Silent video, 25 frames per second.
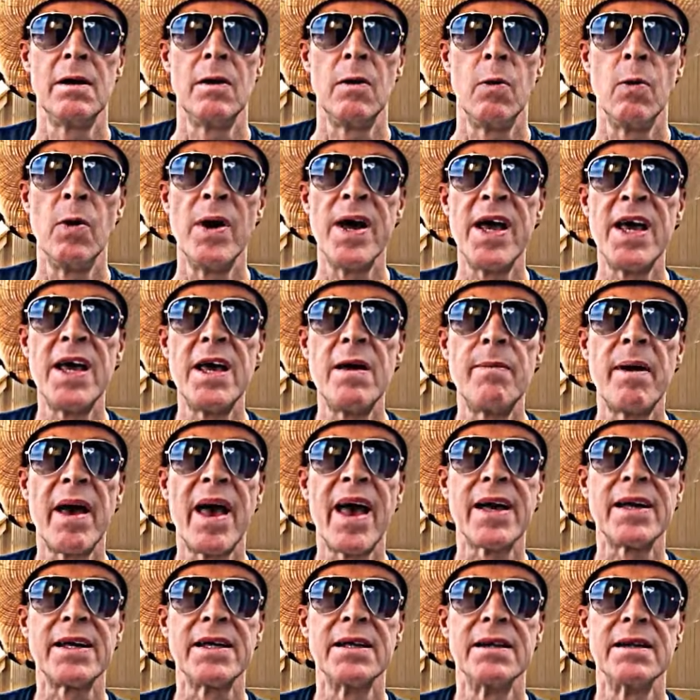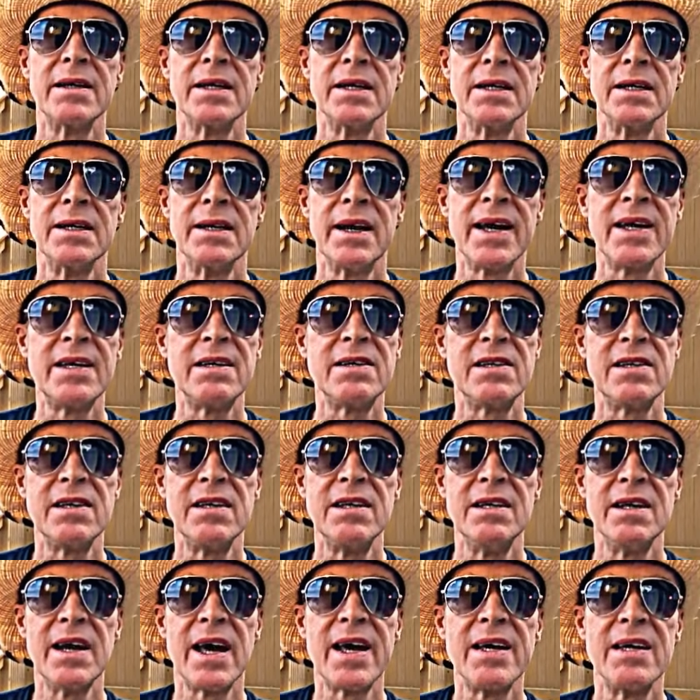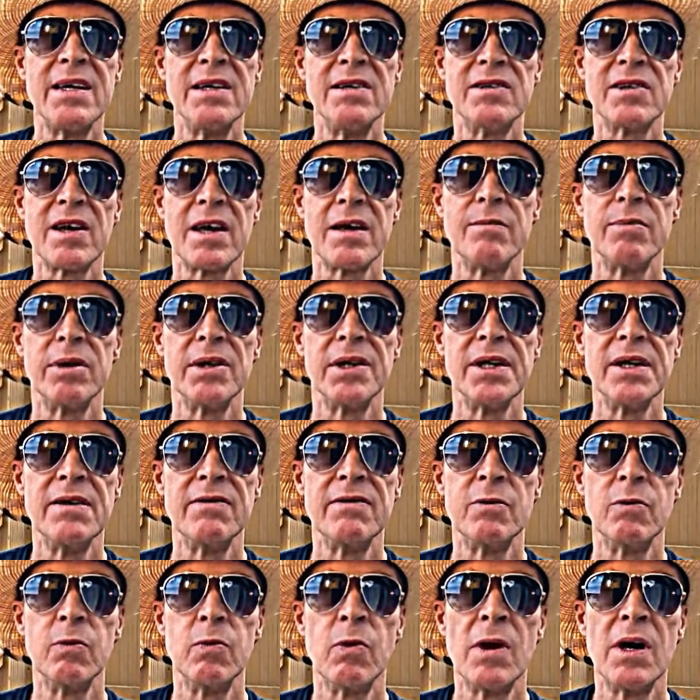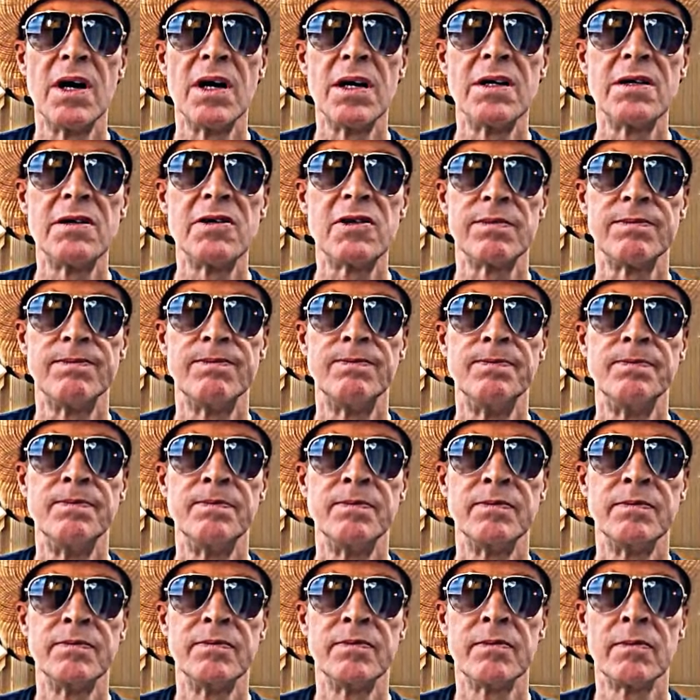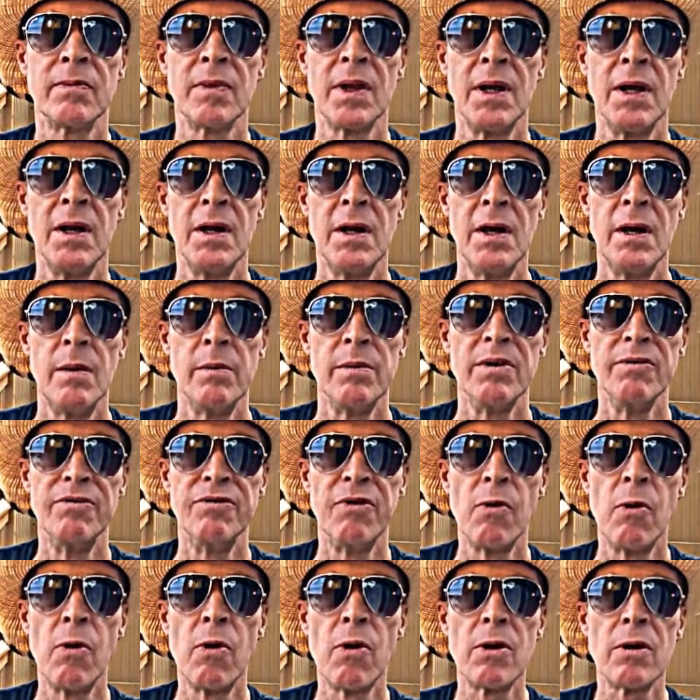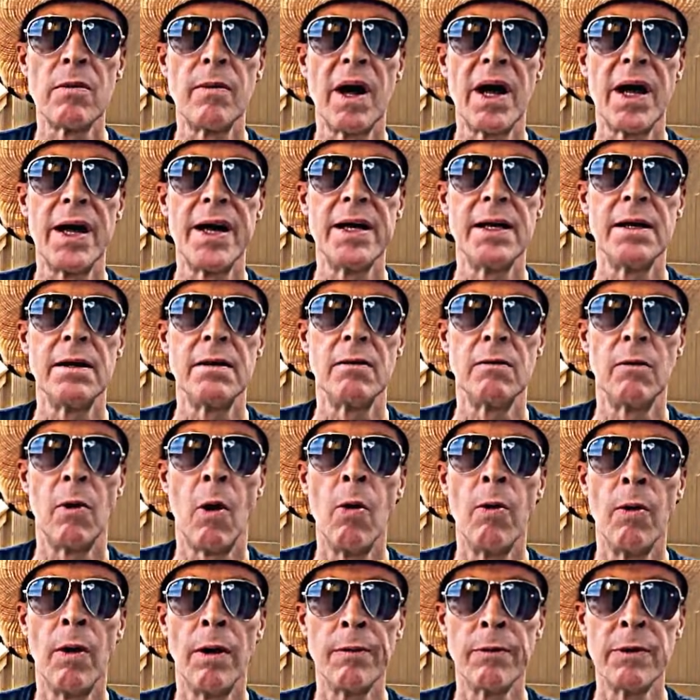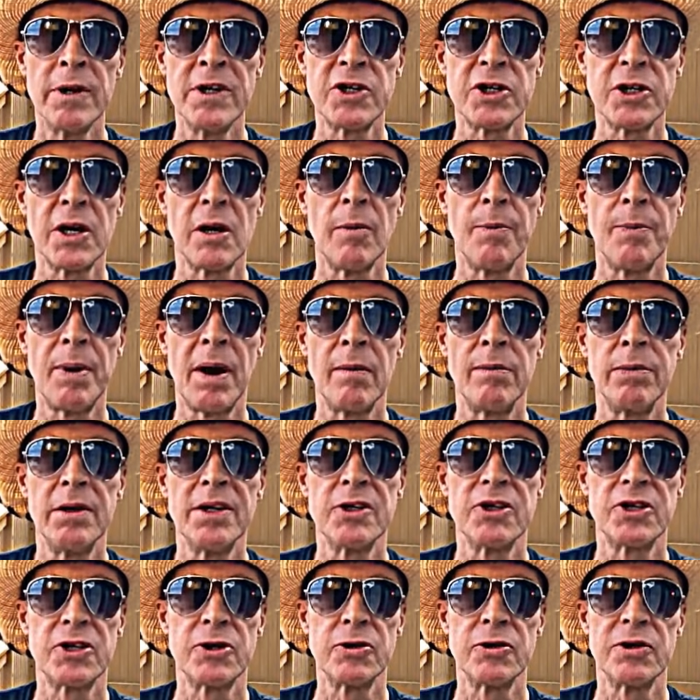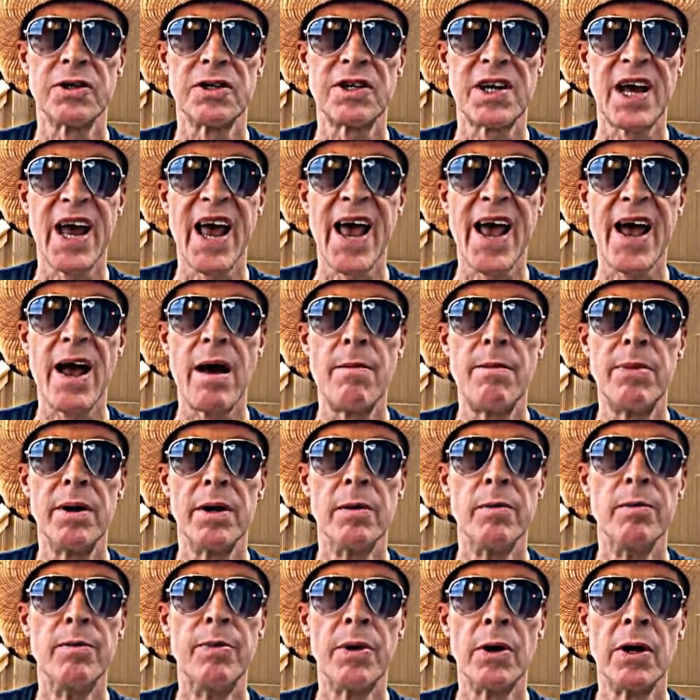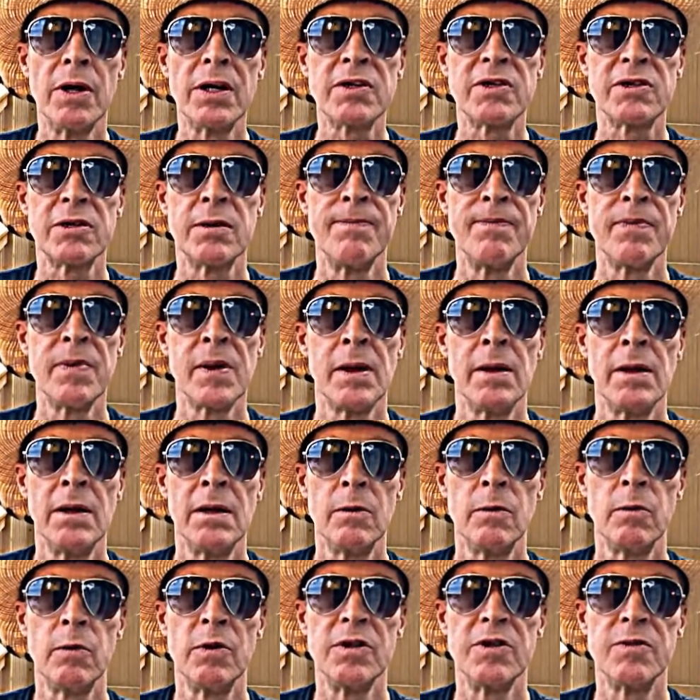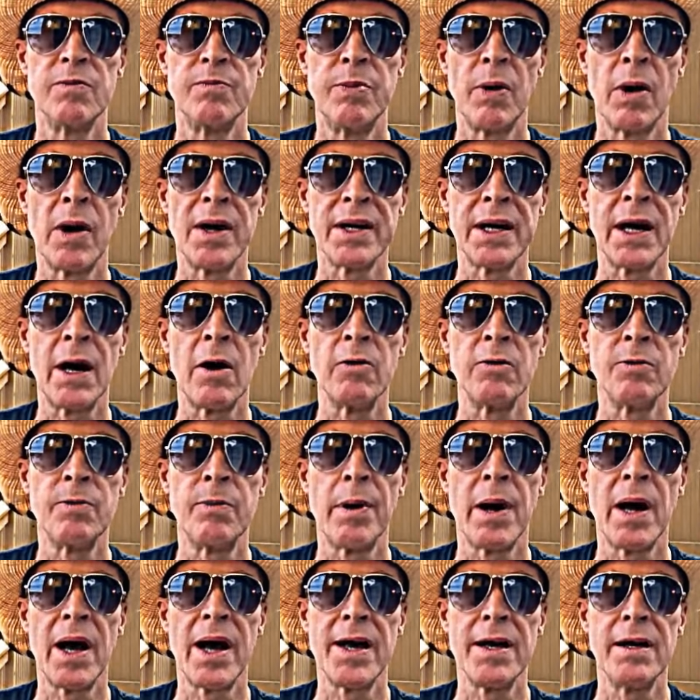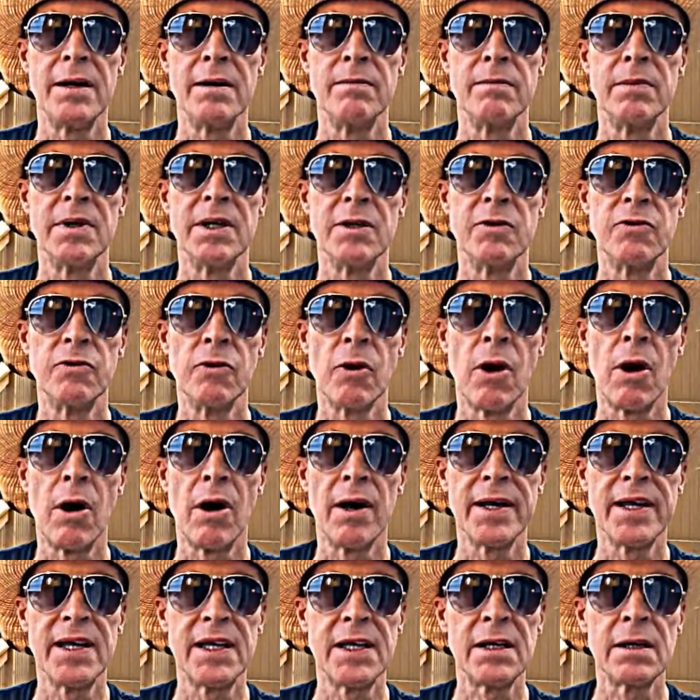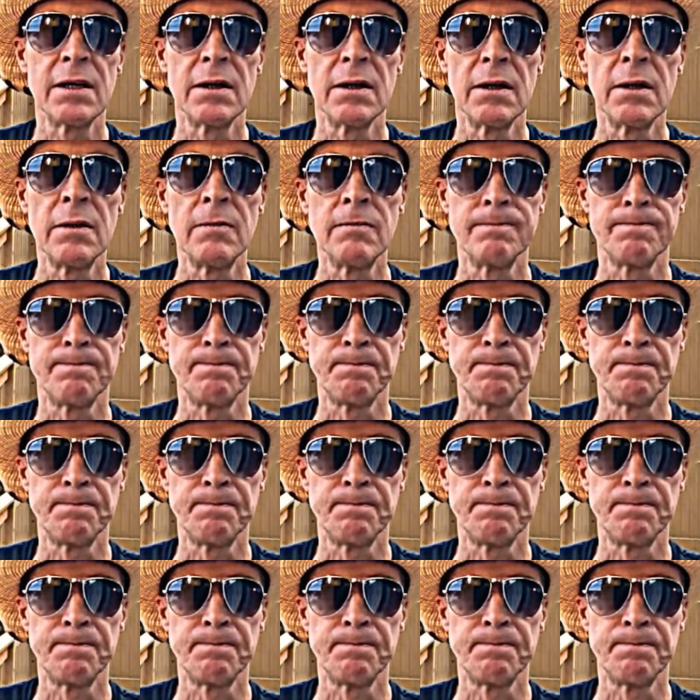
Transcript: Way back in the 1990s, I believe it was, before my original publisher Tab Books was bought out by McGraw-Hill,